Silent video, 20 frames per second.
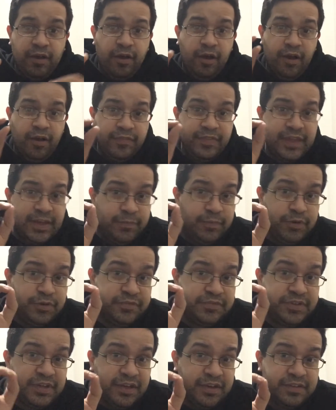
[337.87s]
on that mote
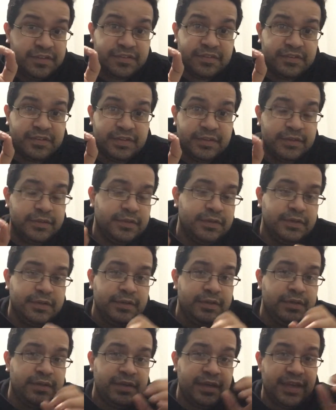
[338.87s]
of dust
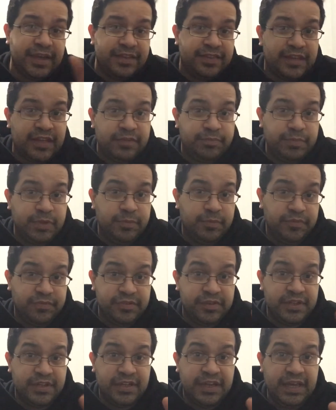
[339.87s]
in that beam of
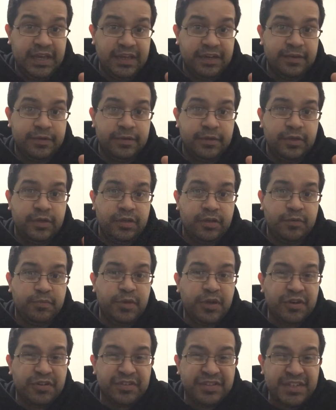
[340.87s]
sunlight.
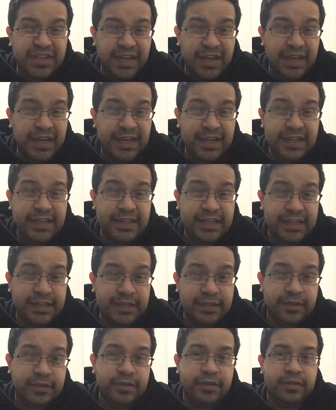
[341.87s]
We are tiny.
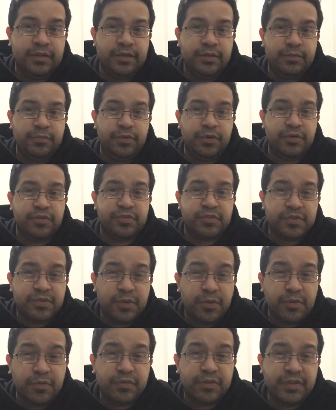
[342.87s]
We're
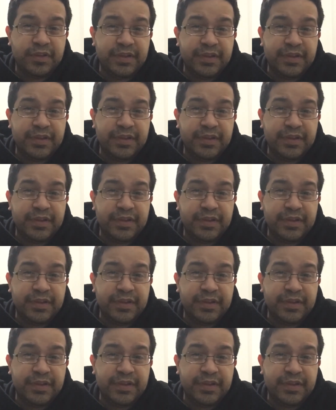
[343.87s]
so